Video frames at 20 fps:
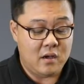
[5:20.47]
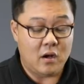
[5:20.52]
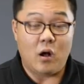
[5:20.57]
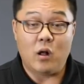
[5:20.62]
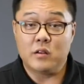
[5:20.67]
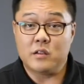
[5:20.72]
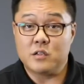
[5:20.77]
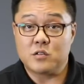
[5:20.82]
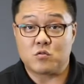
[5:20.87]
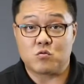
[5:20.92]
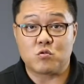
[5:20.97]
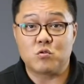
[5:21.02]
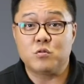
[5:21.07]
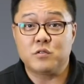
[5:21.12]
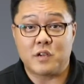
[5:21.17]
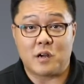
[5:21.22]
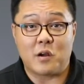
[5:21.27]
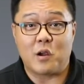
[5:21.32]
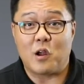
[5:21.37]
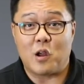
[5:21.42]
All these
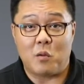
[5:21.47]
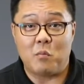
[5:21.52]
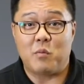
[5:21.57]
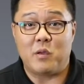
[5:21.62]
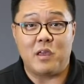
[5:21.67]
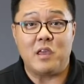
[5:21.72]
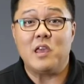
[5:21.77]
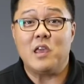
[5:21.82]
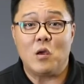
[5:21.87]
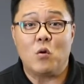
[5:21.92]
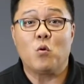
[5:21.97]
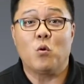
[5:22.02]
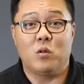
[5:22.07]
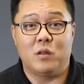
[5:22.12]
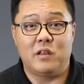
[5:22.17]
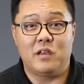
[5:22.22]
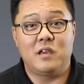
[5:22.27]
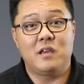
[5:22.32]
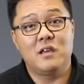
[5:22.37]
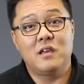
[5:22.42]
rules are going to be
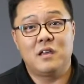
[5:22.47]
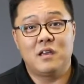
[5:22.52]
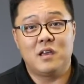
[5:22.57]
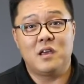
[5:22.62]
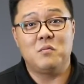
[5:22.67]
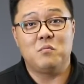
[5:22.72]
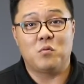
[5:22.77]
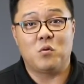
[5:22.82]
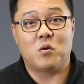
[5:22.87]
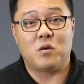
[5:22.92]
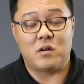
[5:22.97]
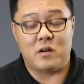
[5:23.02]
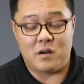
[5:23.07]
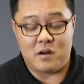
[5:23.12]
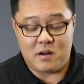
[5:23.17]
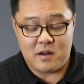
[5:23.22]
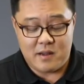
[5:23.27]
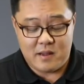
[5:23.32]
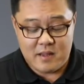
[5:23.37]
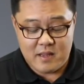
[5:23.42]
equally important.
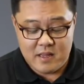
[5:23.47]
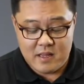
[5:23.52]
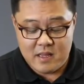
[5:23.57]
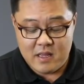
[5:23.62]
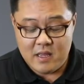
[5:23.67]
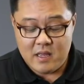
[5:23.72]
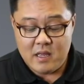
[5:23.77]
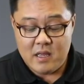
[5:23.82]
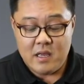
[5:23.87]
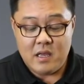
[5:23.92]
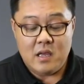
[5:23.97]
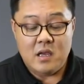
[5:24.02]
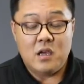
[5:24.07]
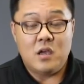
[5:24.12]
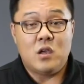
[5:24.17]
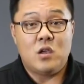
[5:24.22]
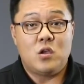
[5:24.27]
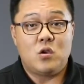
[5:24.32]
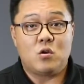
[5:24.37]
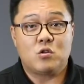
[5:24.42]

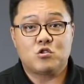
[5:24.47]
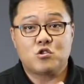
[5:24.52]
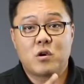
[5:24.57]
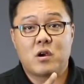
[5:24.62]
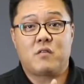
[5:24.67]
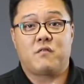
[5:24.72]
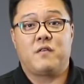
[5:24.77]
Your trigger